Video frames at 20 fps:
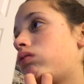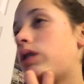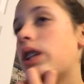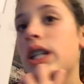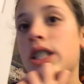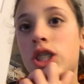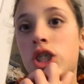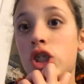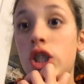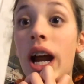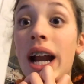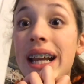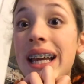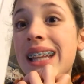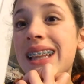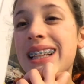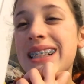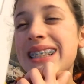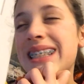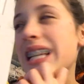let's try to
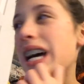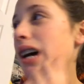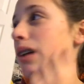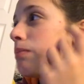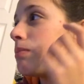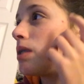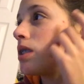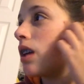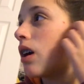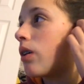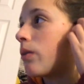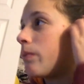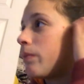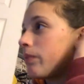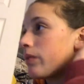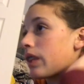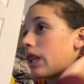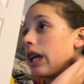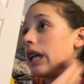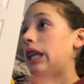get this up. So,
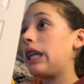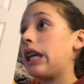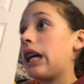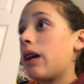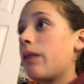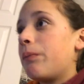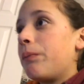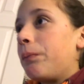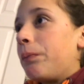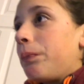yeah.